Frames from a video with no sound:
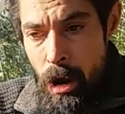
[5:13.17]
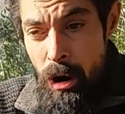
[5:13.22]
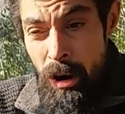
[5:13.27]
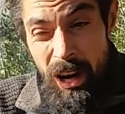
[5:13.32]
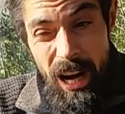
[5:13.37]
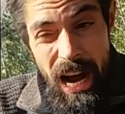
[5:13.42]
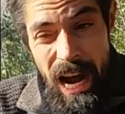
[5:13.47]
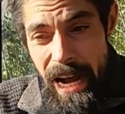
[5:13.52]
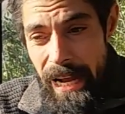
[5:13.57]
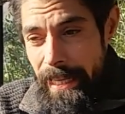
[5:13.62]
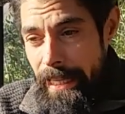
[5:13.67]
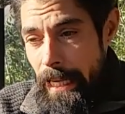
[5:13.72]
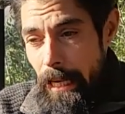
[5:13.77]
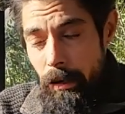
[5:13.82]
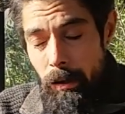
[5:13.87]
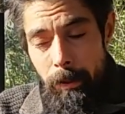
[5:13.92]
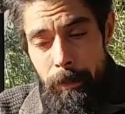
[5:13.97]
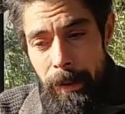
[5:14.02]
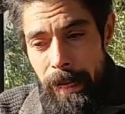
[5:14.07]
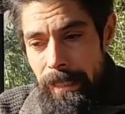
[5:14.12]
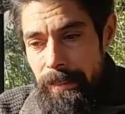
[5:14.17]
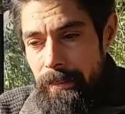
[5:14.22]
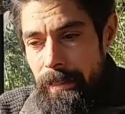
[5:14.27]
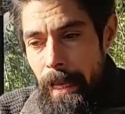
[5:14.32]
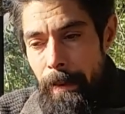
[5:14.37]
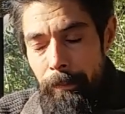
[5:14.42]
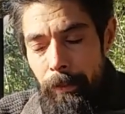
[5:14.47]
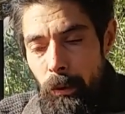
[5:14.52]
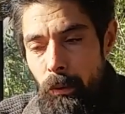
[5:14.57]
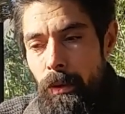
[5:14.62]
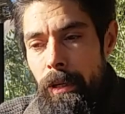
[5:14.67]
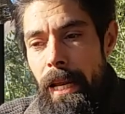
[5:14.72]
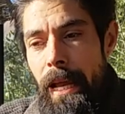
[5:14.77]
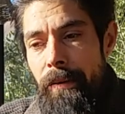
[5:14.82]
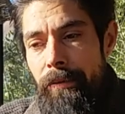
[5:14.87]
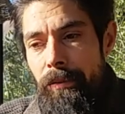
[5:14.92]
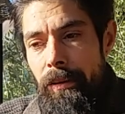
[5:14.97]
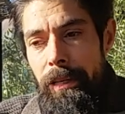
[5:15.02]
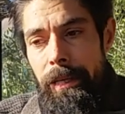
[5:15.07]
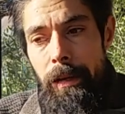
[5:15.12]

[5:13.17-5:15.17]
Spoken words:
or hiking or base camping, whatever,